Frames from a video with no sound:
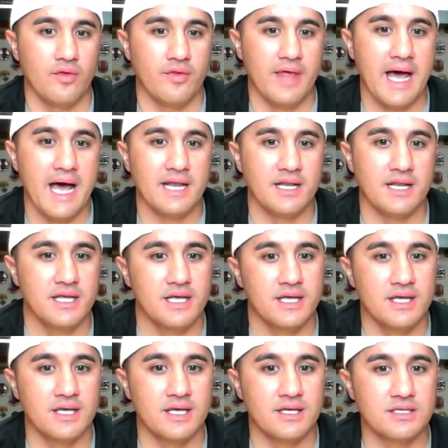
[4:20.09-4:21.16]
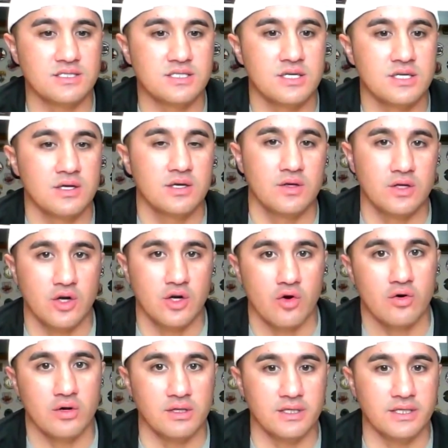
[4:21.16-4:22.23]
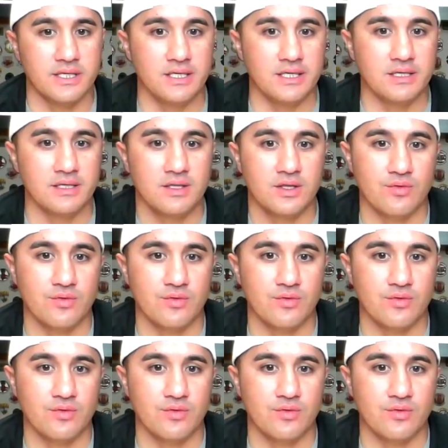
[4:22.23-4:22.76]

that is currently